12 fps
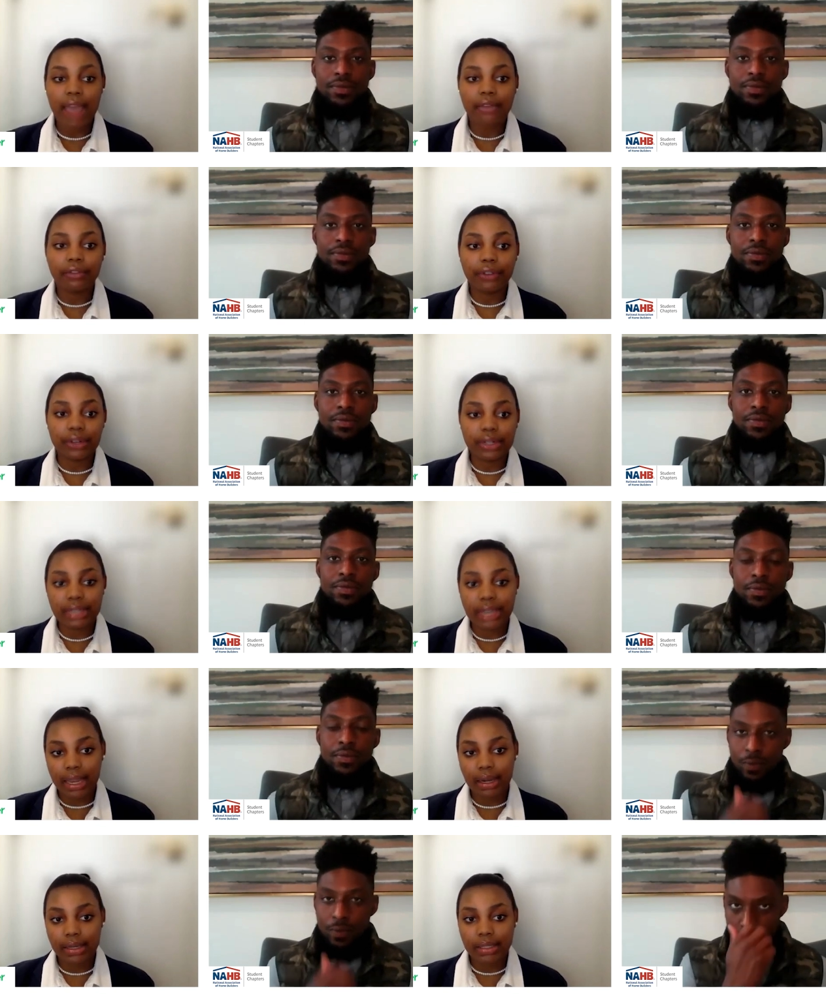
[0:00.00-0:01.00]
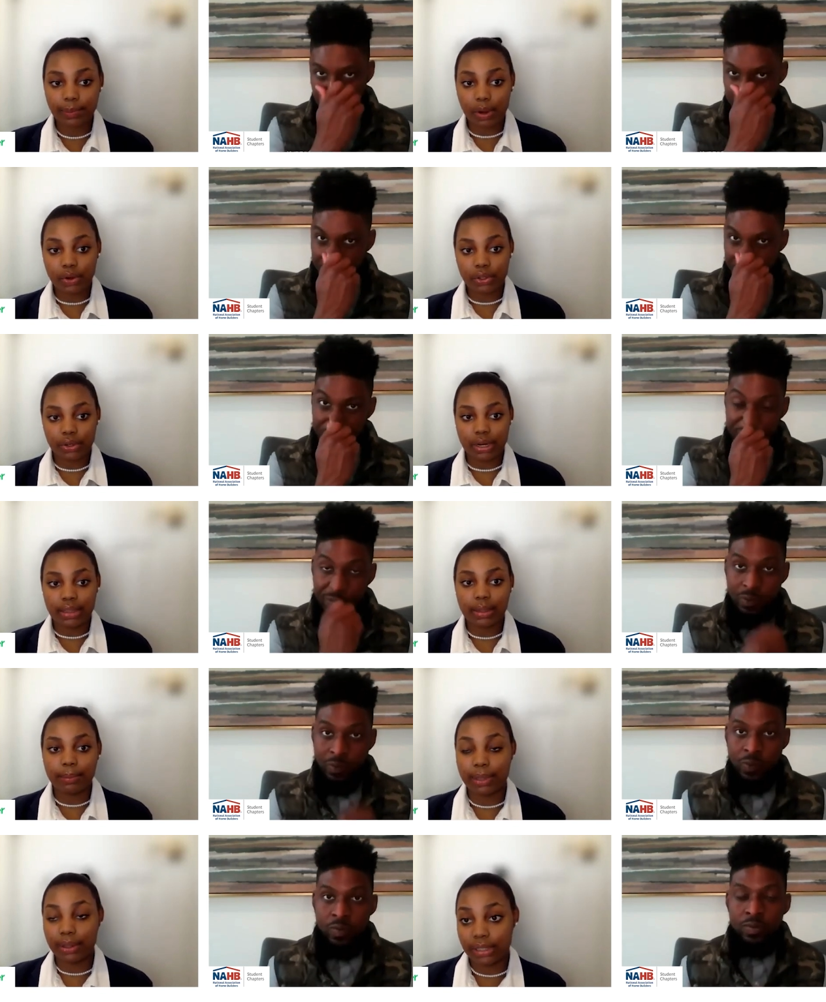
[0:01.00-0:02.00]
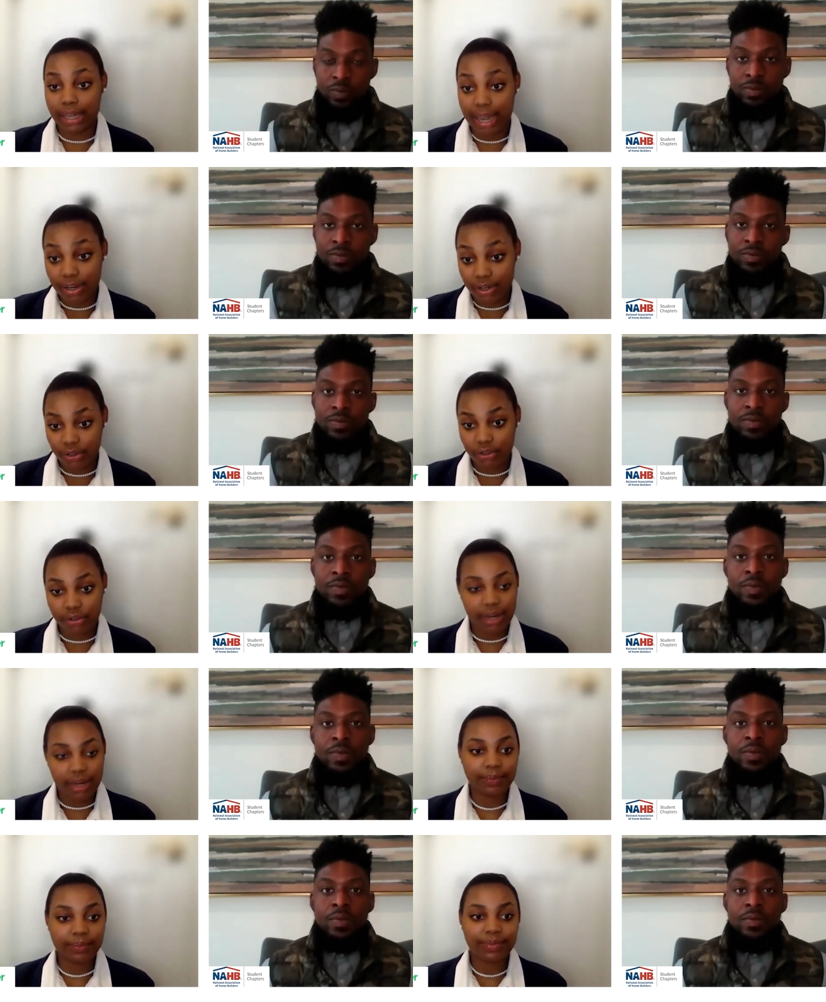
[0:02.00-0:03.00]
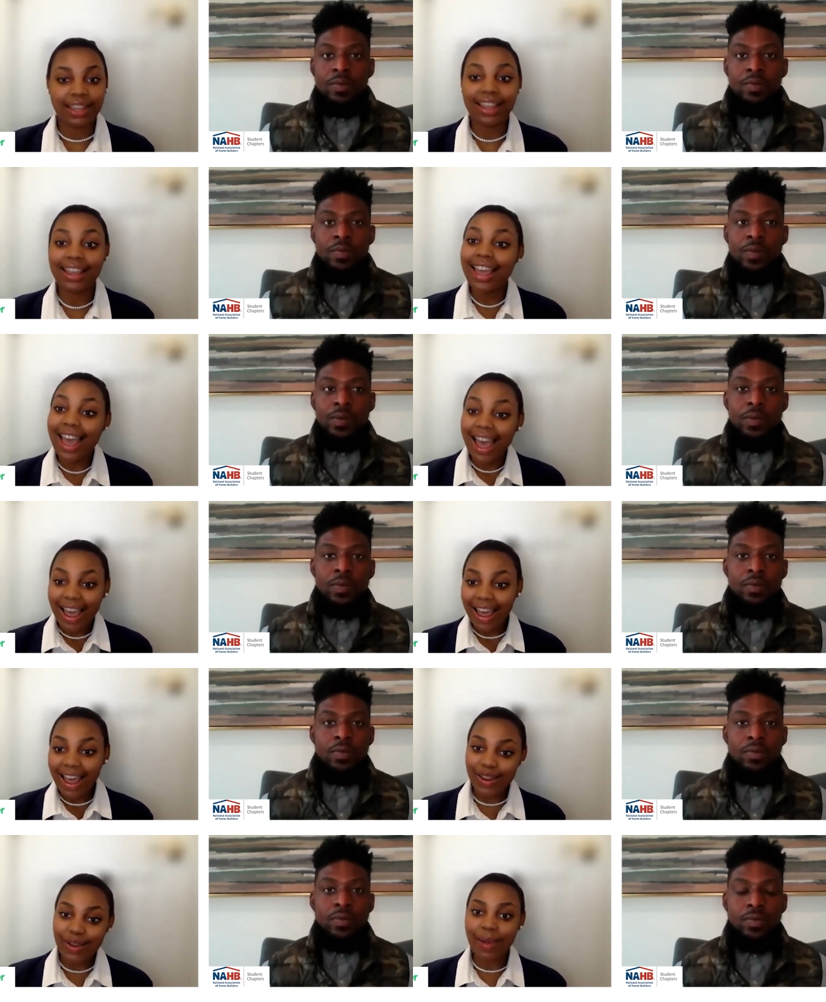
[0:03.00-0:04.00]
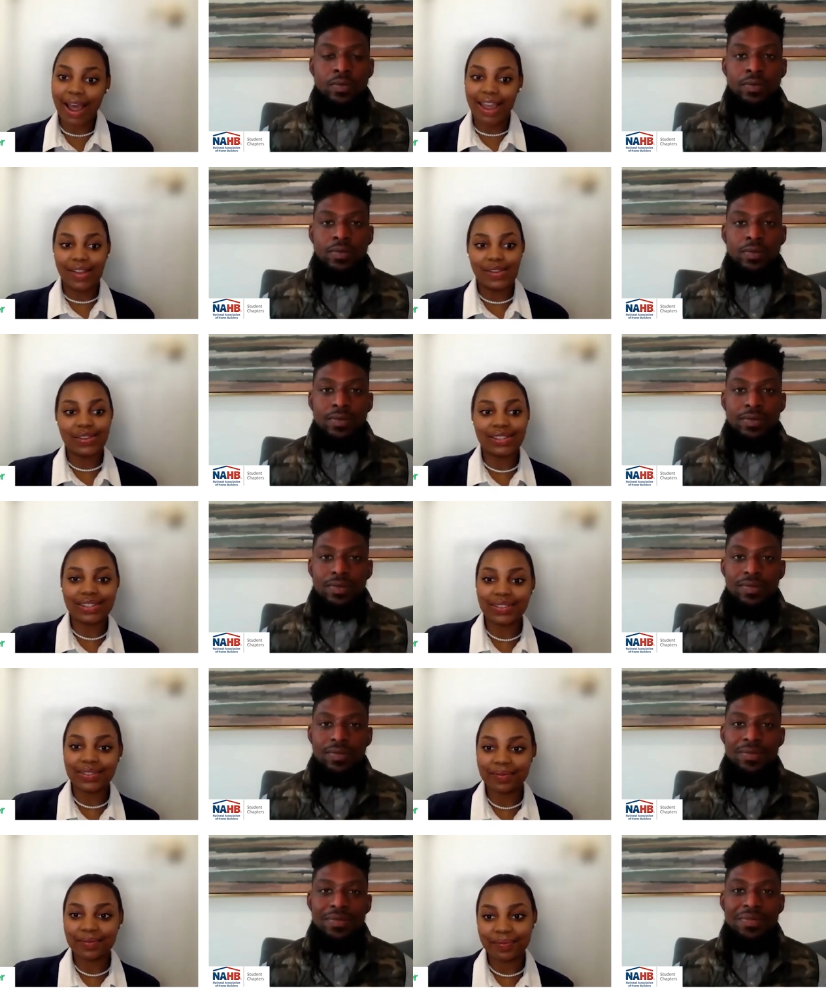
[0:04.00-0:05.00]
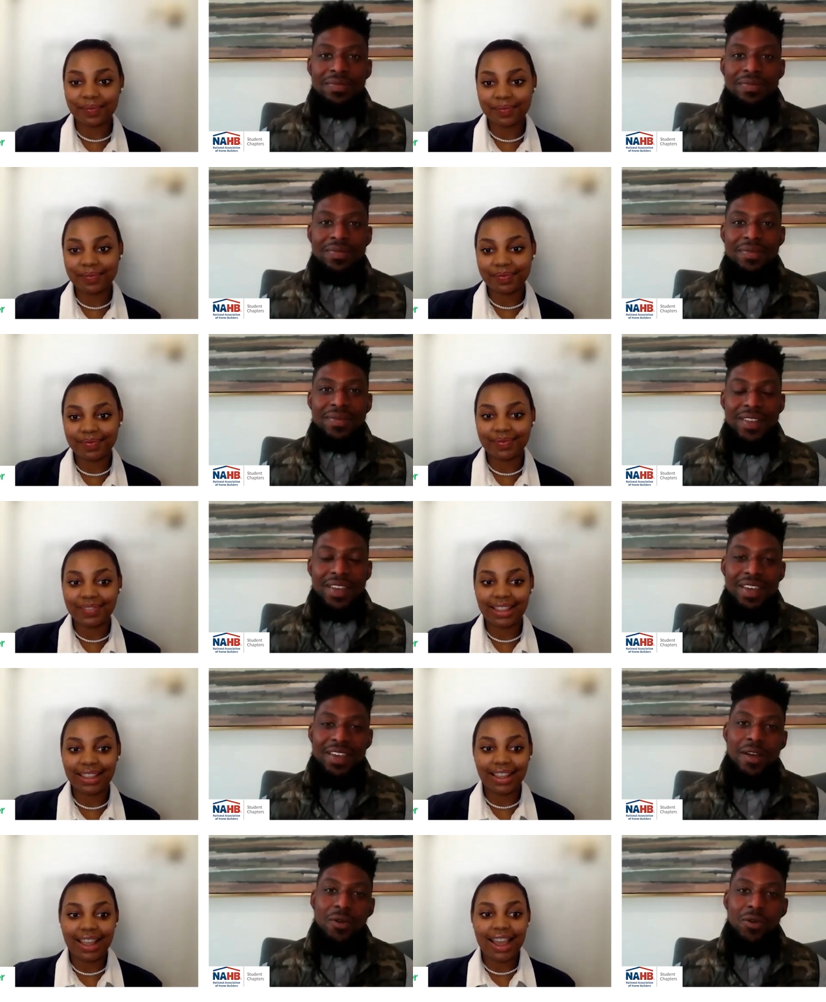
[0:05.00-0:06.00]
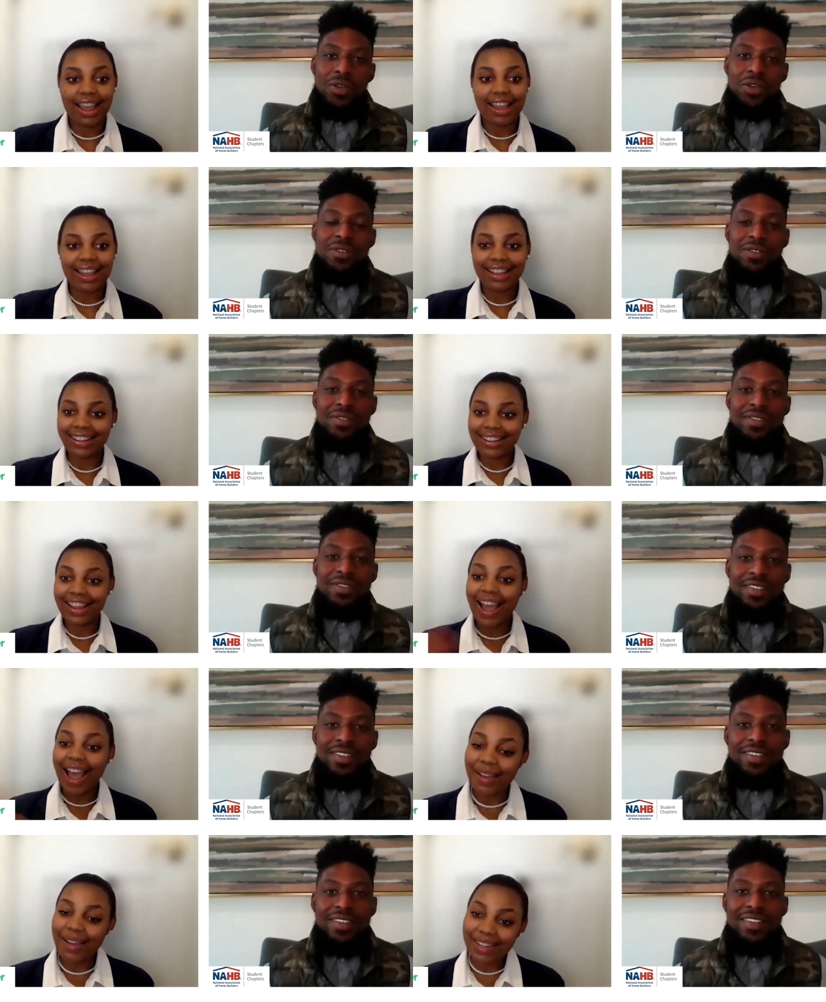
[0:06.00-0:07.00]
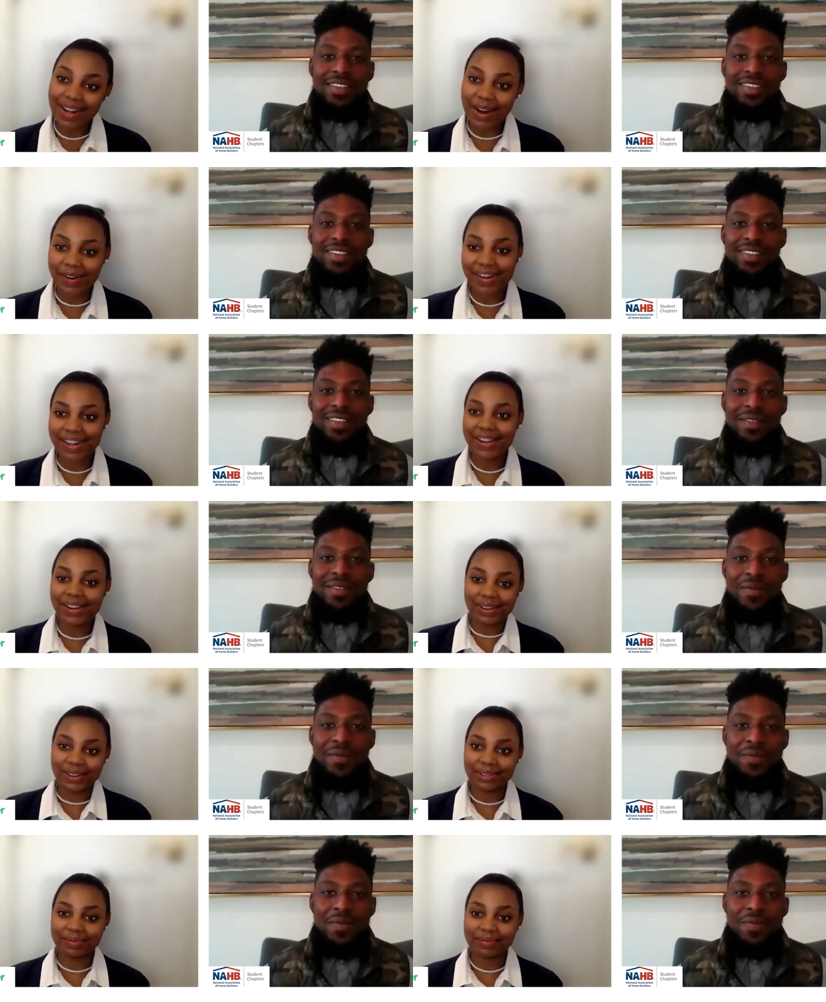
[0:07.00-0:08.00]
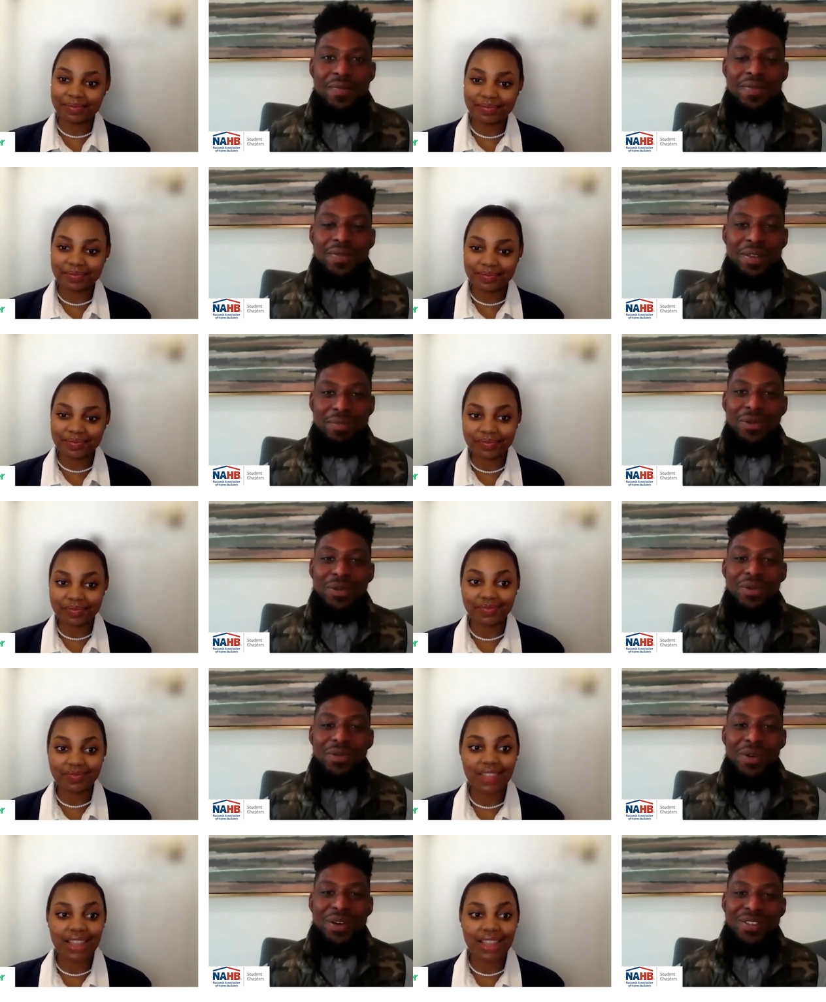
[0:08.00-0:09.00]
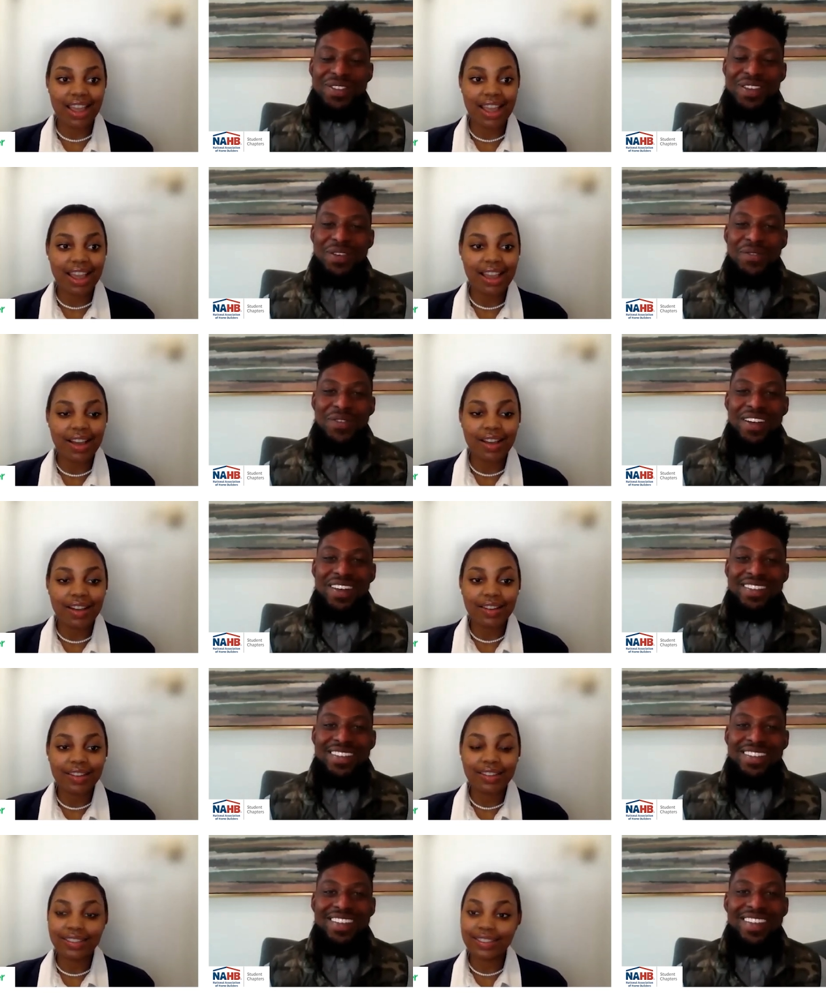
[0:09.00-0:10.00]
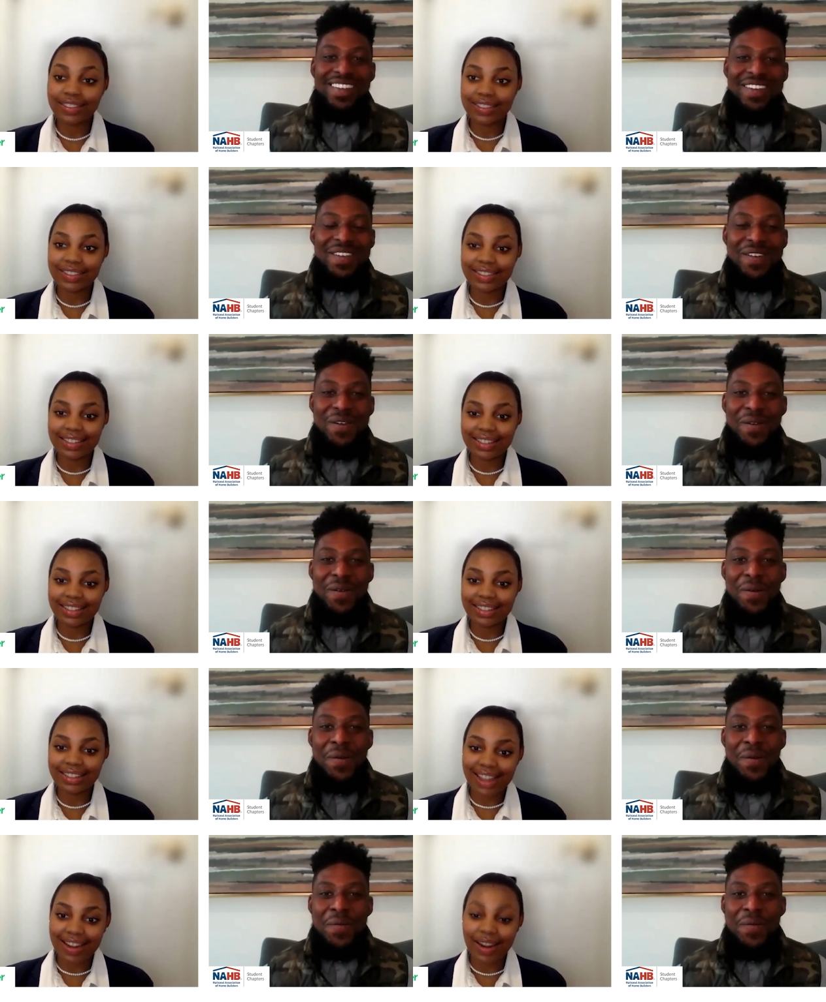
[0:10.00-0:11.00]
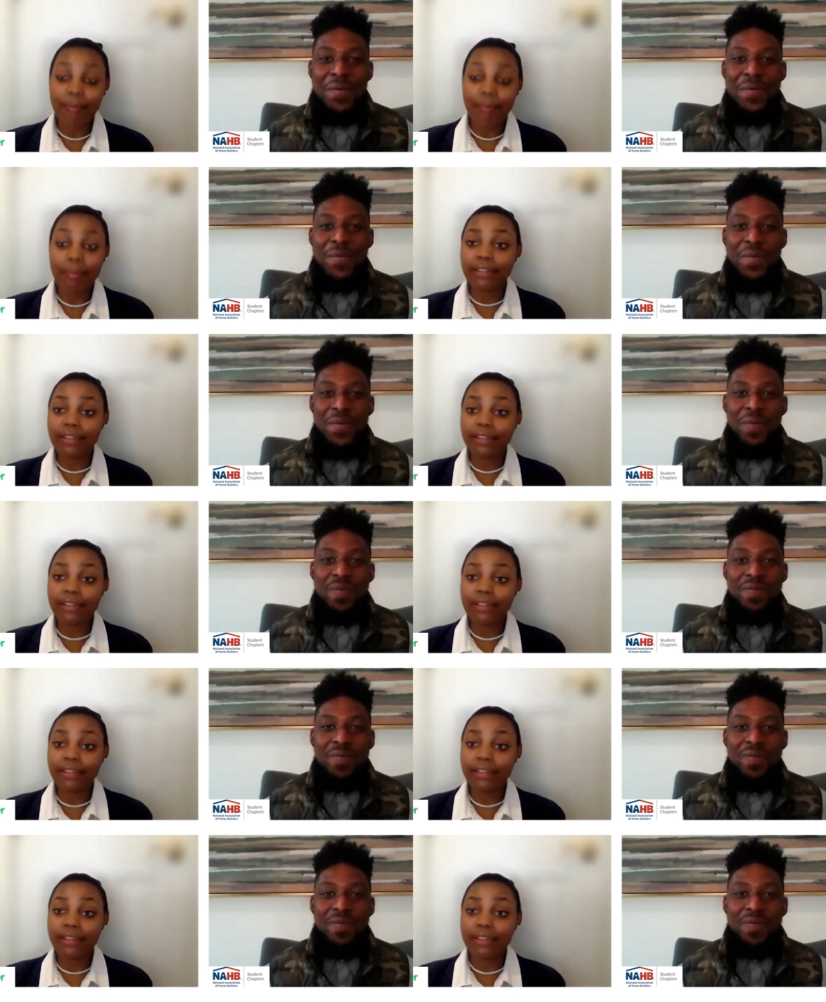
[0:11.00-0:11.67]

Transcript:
Speaker 1: and firsthand exposure in the building industry. Hello, Miles.
Speaker 2: Hey, how are you?
Speaker 1: I'm good, how are you?
Speaker 2: I'm doing well, thank you for asking.
Speaker 1: Good. My